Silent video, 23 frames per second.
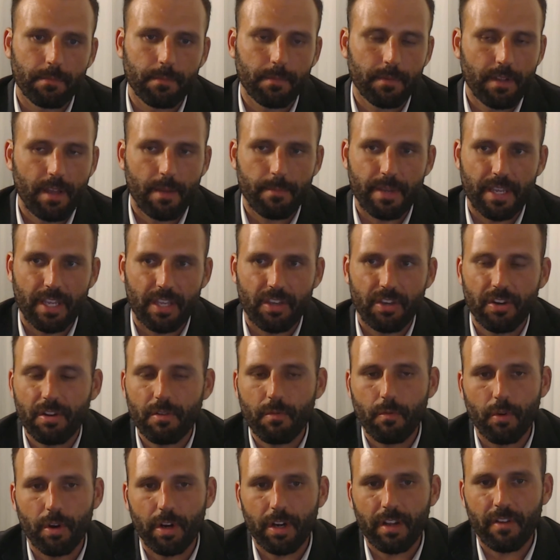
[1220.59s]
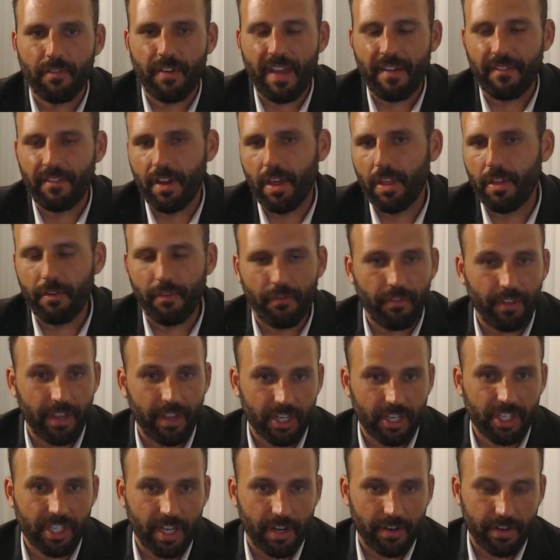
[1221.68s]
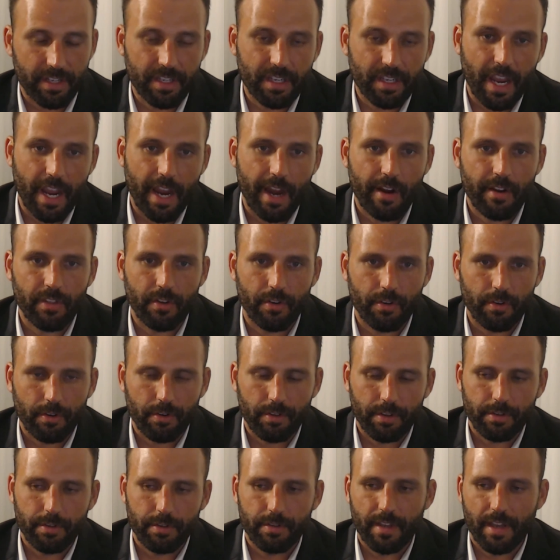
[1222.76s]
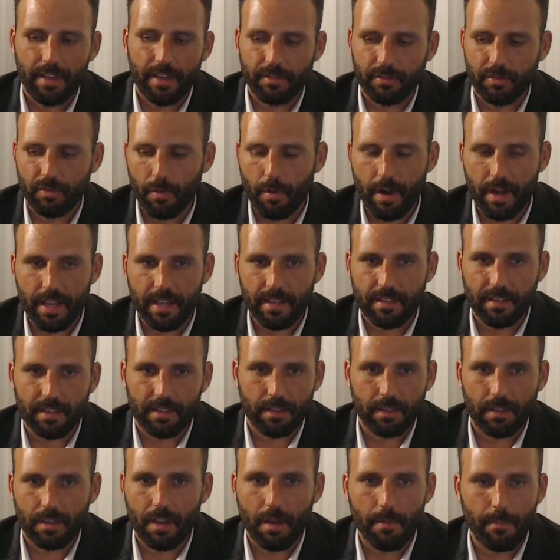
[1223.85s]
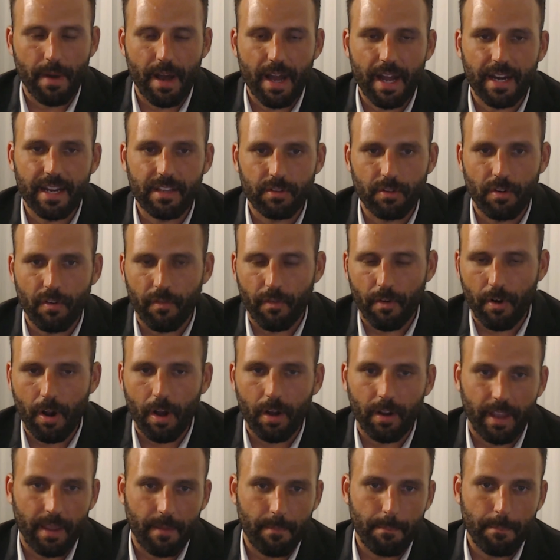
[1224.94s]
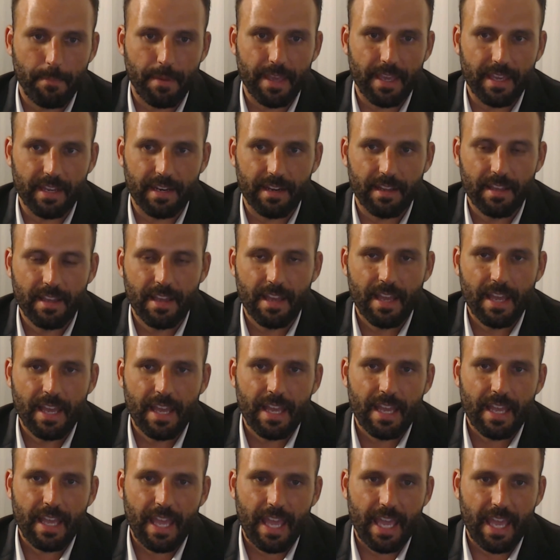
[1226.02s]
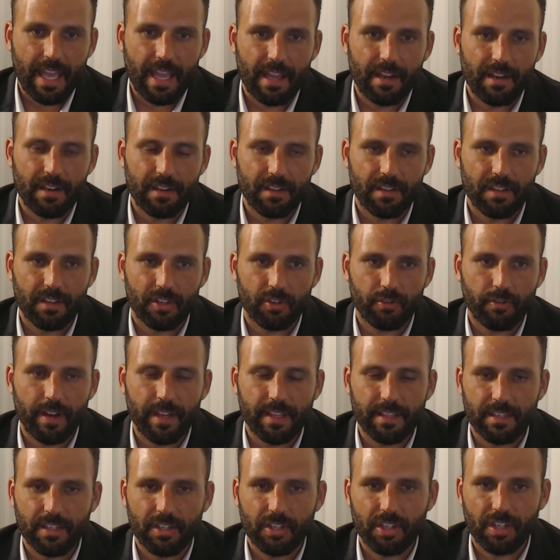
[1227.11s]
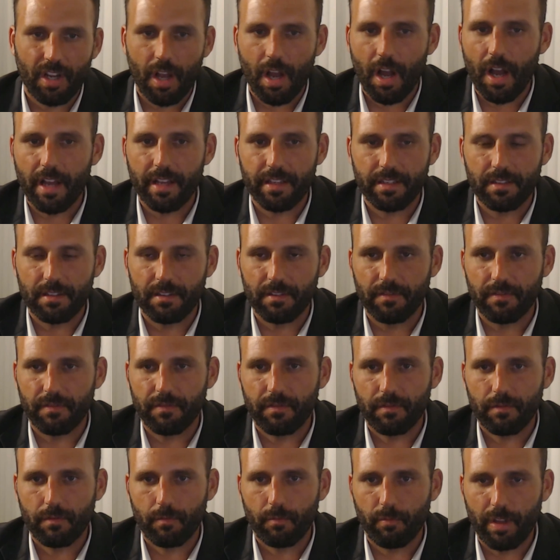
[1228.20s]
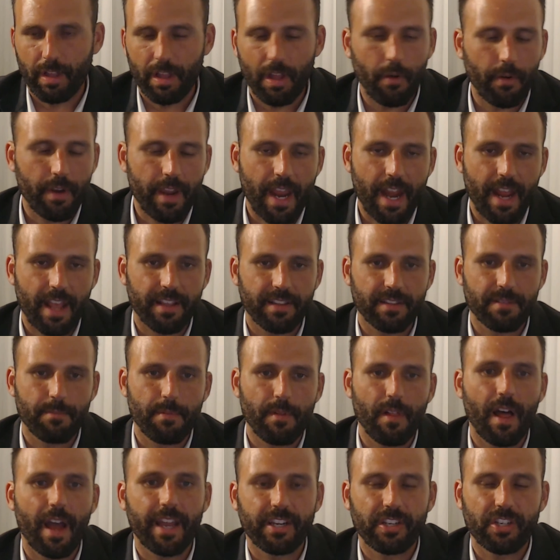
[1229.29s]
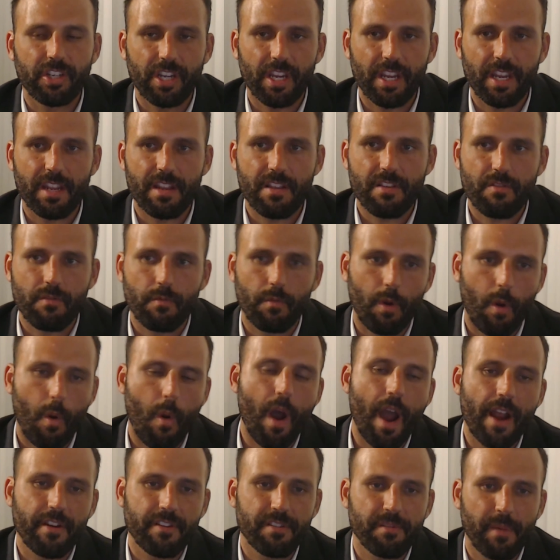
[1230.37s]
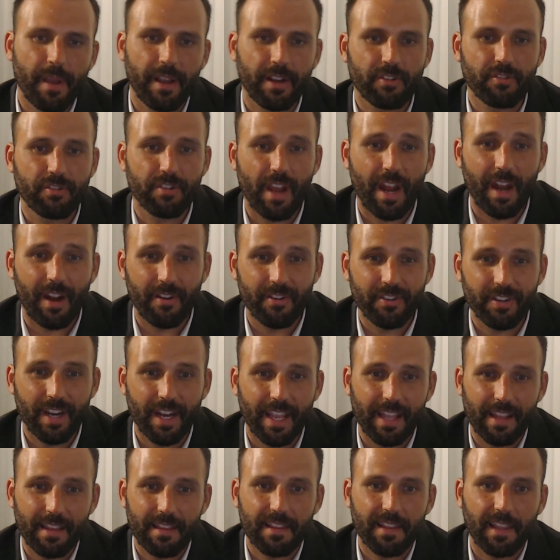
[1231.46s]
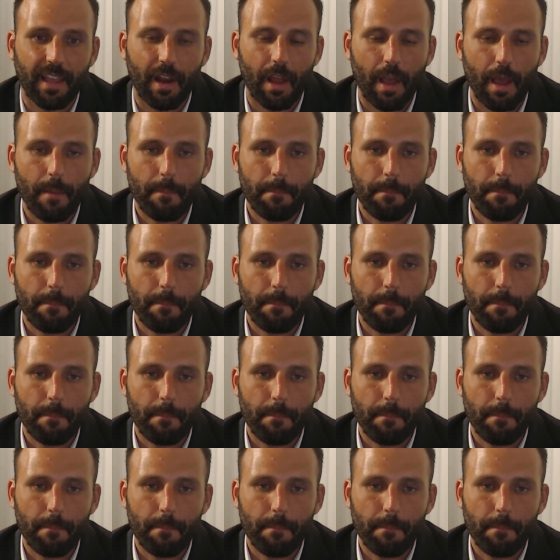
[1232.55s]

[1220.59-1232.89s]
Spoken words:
I mean, could it work if we have another inflationary scare in the early 2020s and commodities overall get bid and the transition costs of relocating supply chains require some extra energy to get set up?